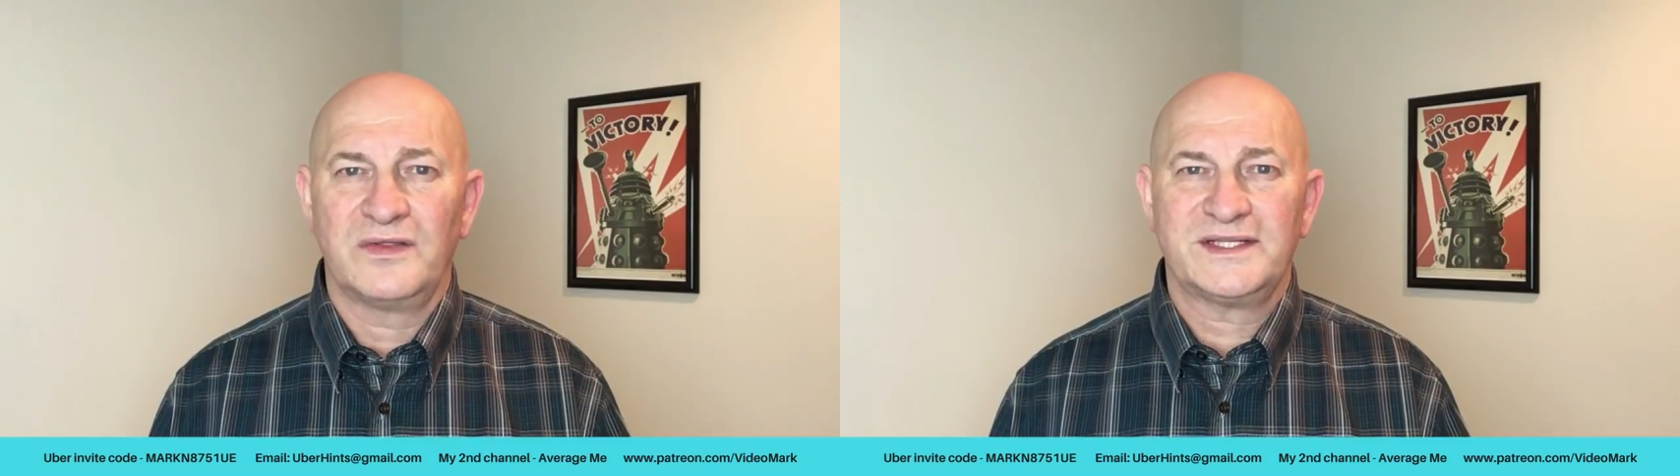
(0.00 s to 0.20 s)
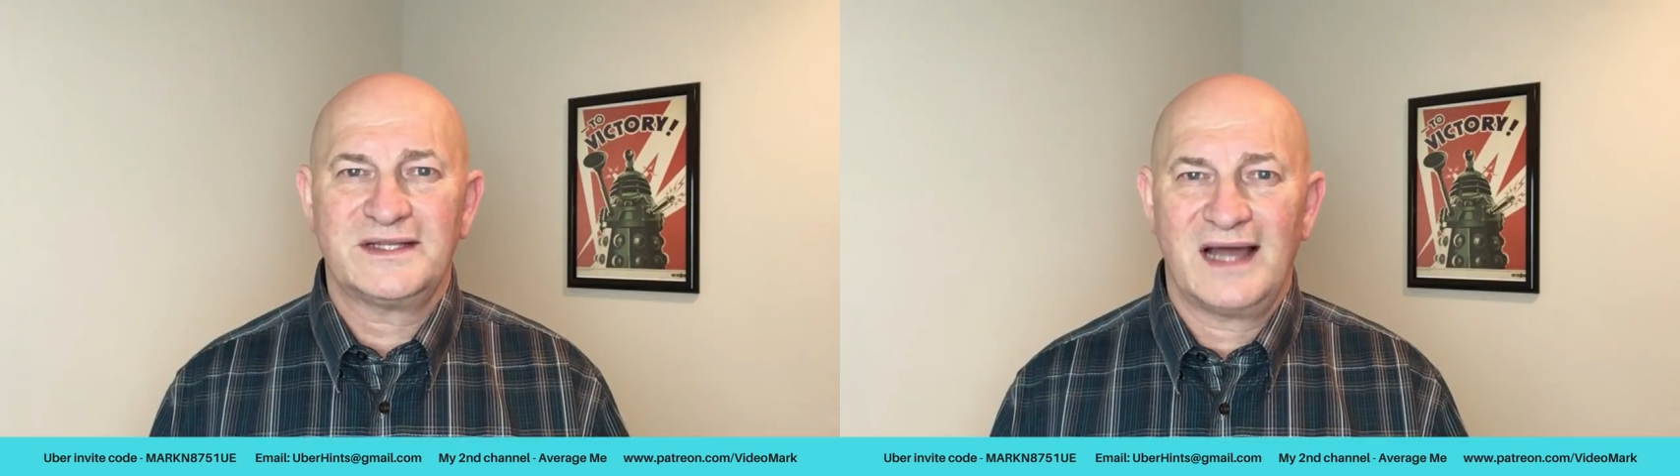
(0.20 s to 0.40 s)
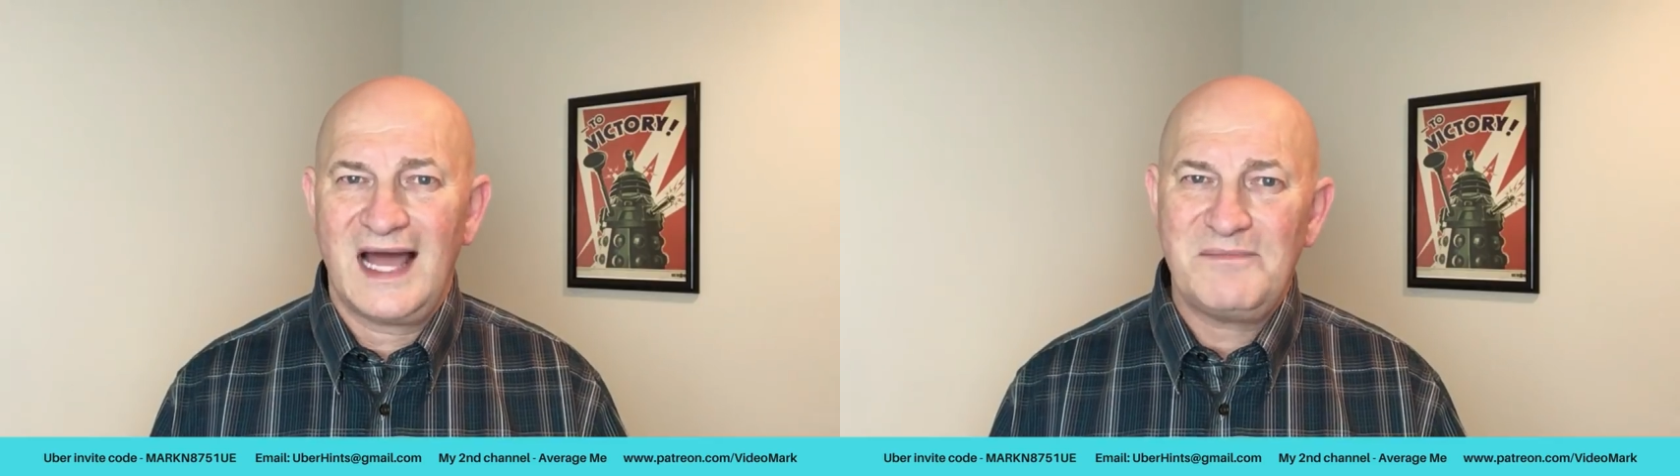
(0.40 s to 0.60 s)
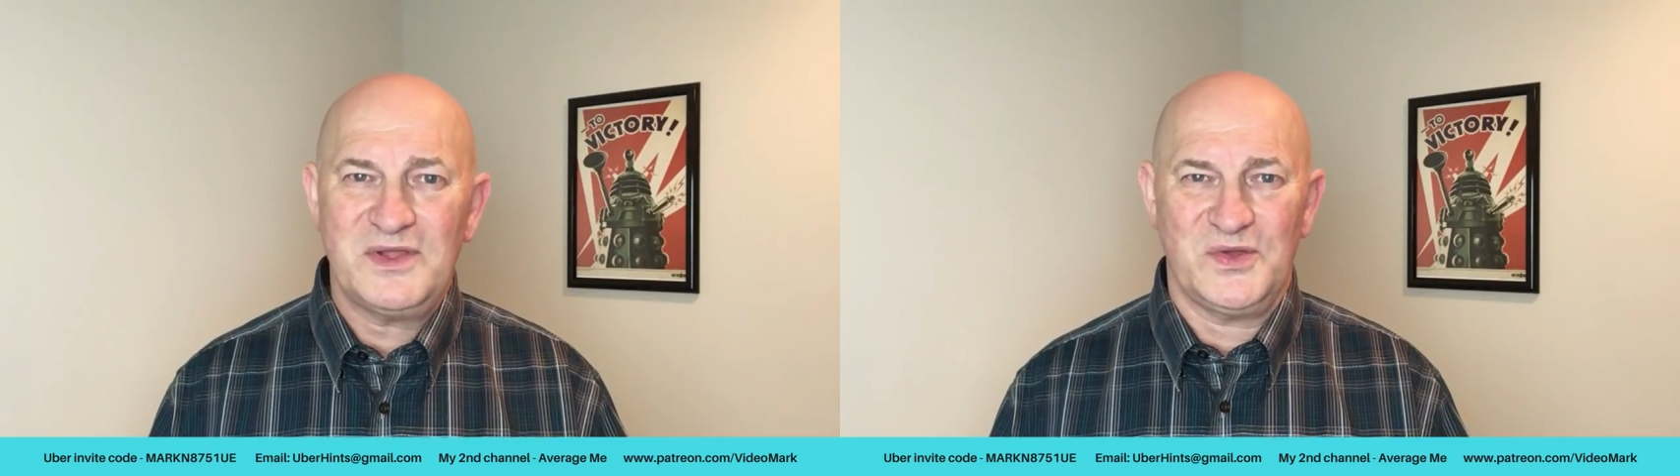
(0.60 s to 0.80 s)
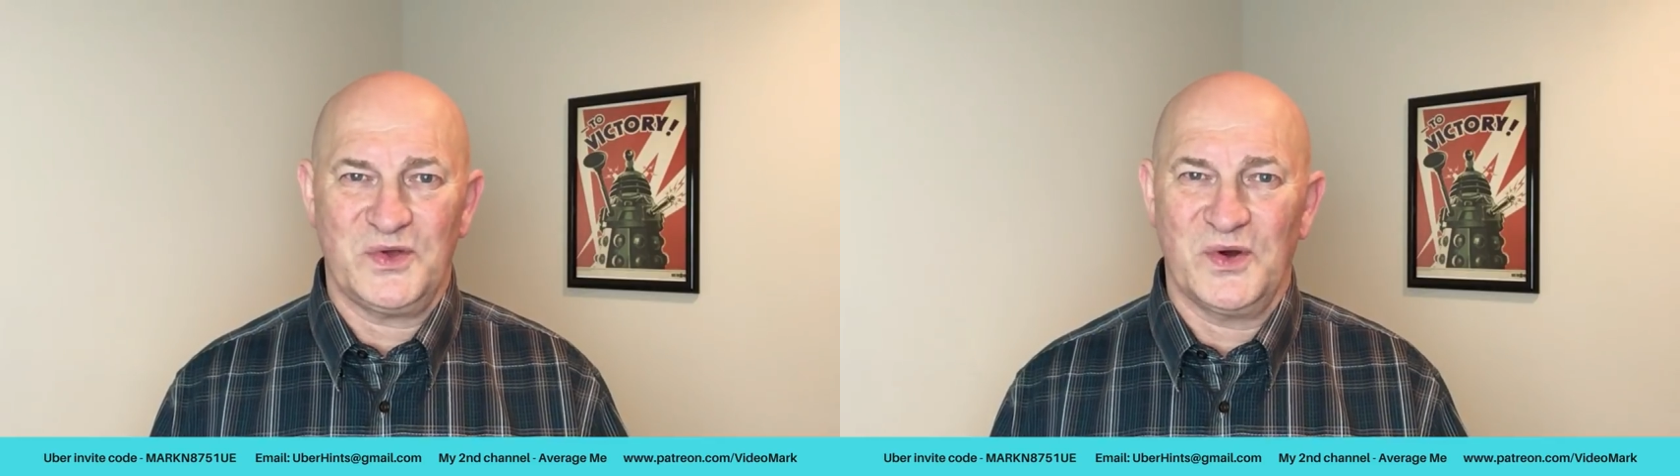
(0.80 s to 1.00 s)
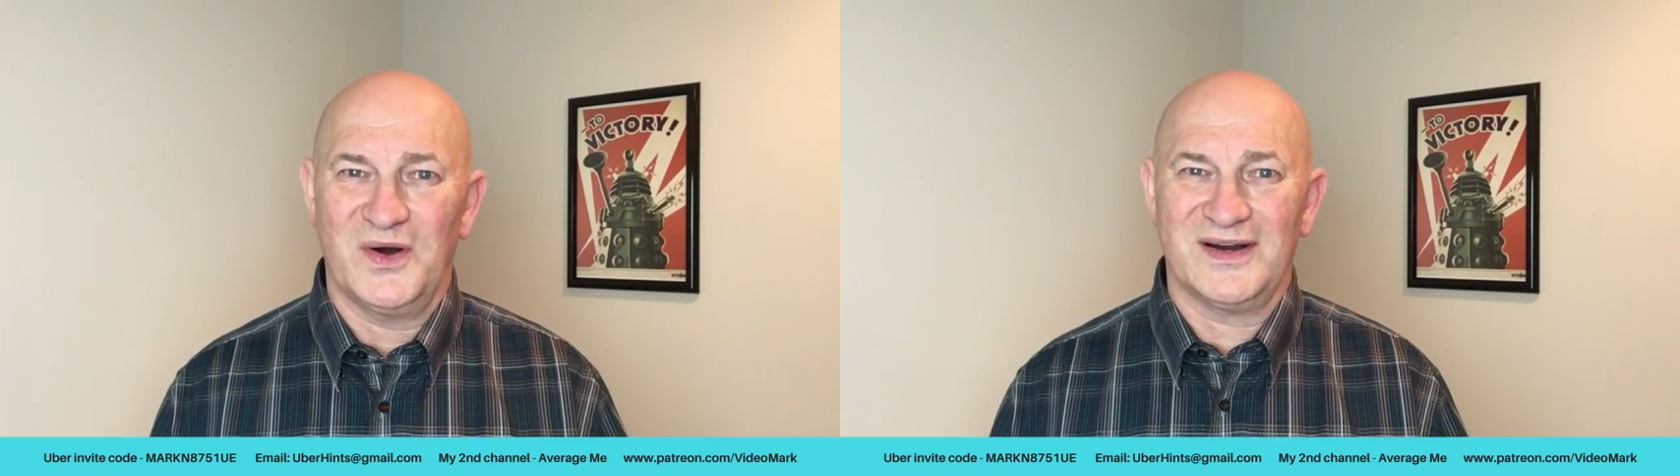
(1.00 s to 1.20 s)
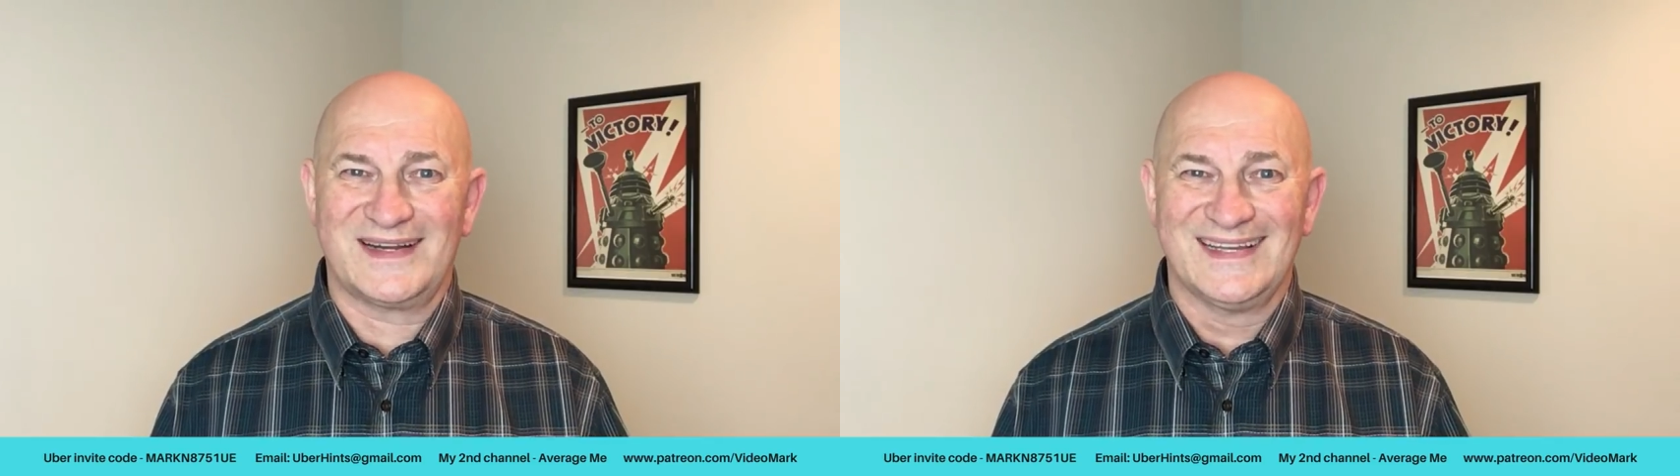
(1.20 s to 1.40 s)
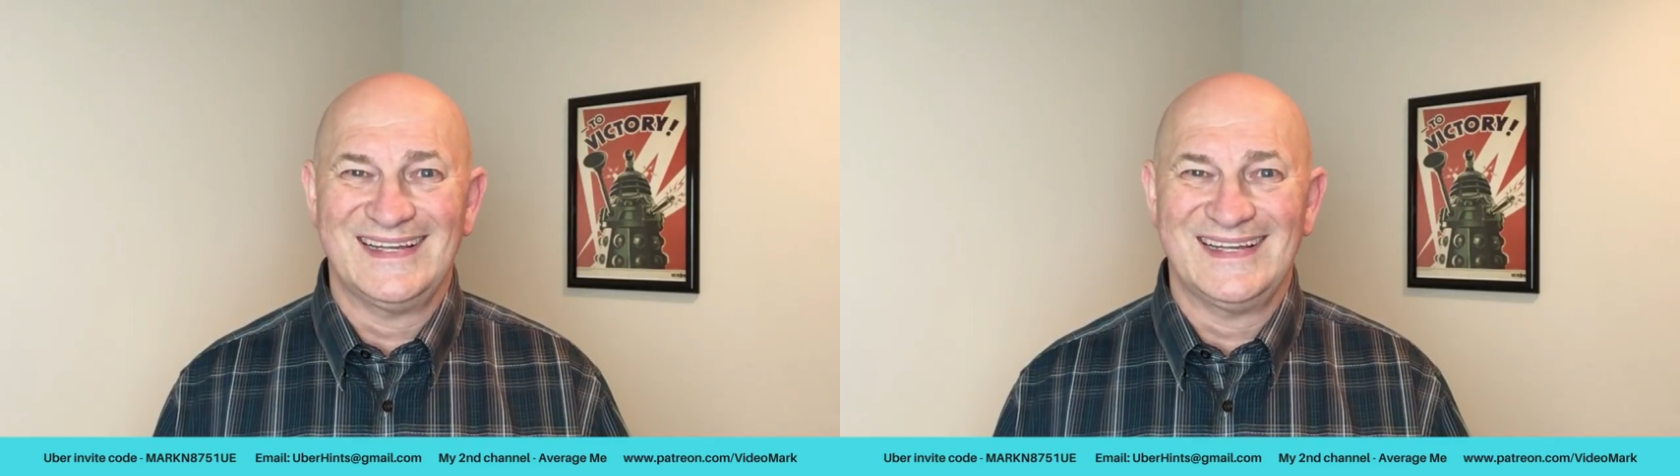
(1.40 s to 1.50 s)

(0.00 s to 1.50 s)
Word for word: the time in New York.